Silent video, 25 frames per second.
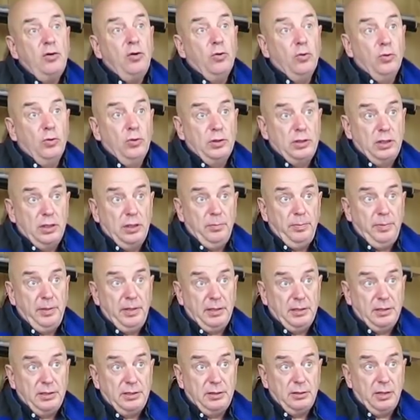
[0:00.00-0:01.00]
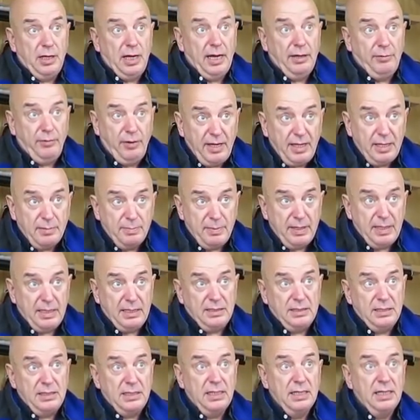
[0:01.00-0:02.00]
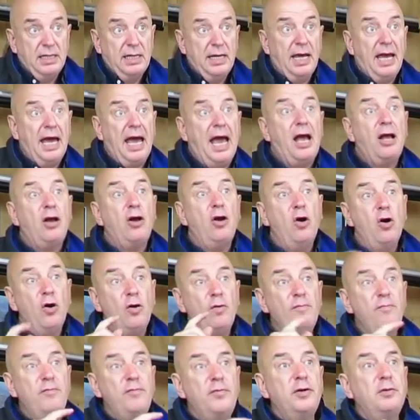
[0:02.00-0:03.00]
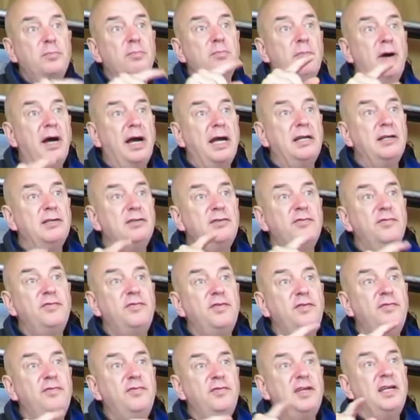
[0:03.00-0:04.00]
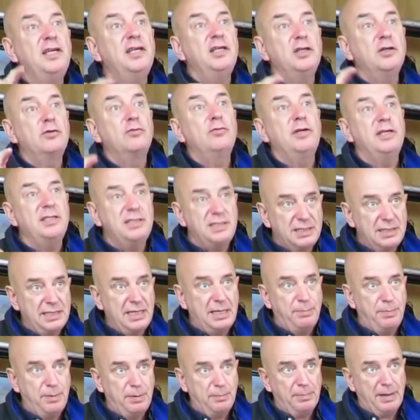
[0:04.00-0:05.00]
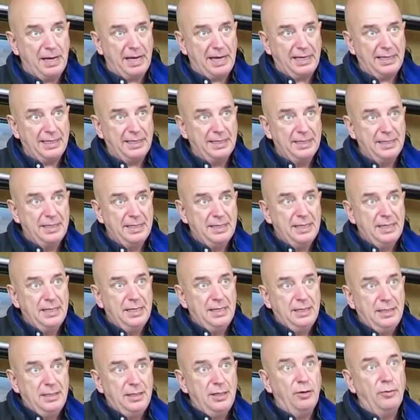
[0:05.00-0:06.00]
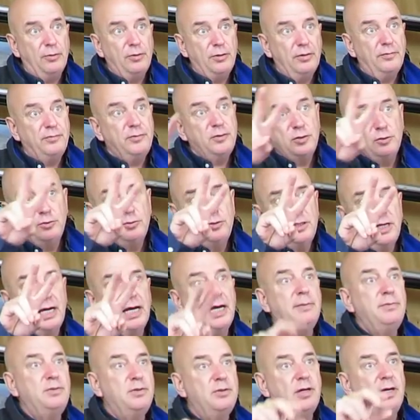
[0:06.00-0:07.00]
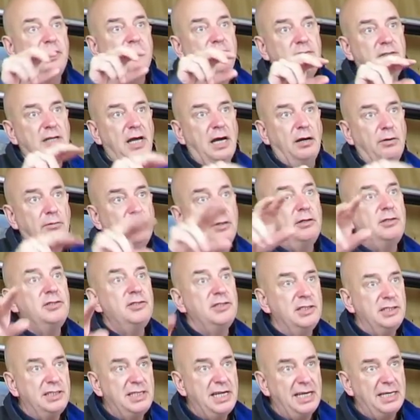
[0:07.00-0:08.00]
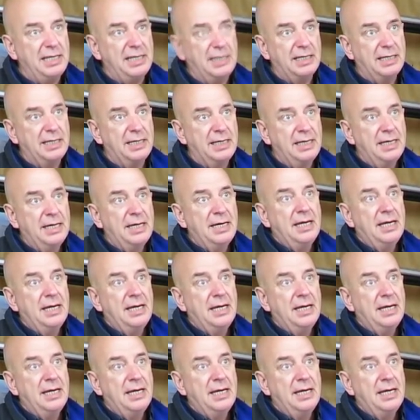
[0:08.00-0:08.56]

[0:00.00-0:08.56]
cold up here, so I recommend a comfort minus fifteen degree sleeping bag. Now, you have two types, you have down or synthetic.